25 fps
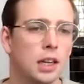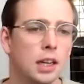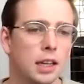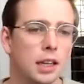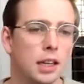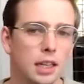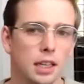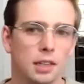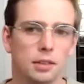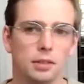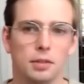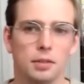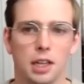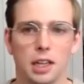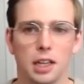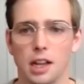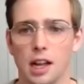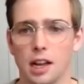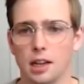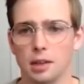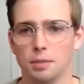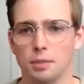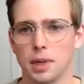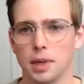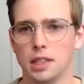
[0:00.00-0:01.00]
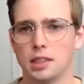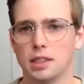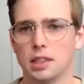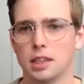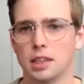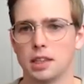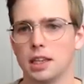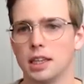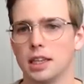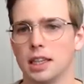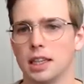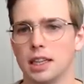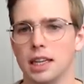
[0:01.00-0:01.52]
in that it
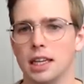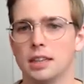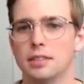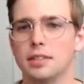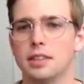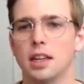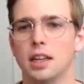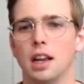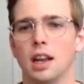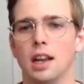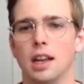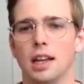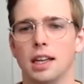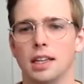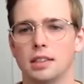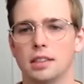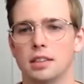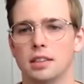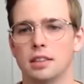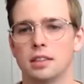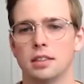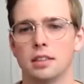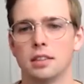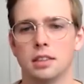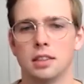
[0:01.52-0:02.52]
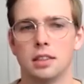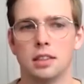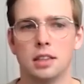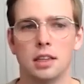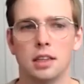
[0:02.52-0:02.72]
basically gives a list